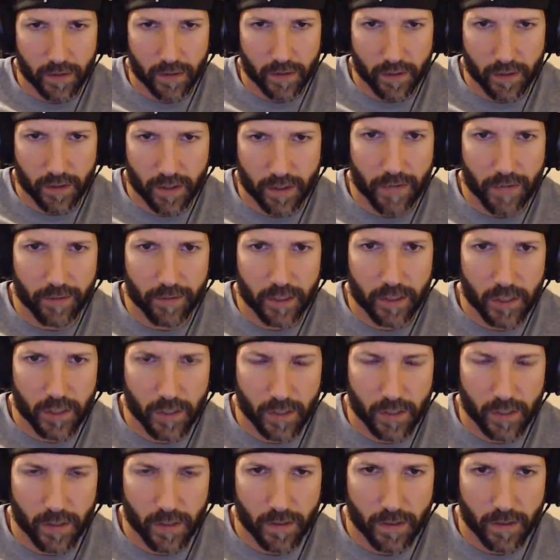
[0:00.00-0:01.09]
Sienkiewicz.
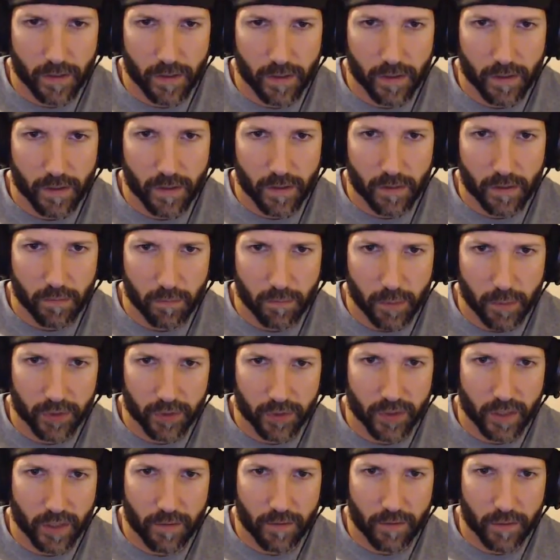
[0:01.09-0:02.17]
Bill Sienkiewicz.